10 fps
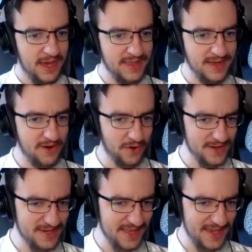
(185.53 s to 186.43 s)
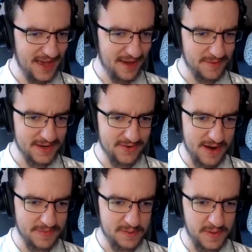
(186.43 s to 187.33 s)
And then, honestly, I'm going to
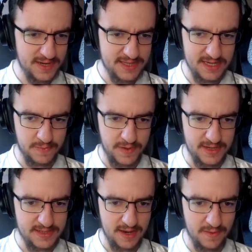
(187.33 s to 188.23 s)
grab this piece, this piece,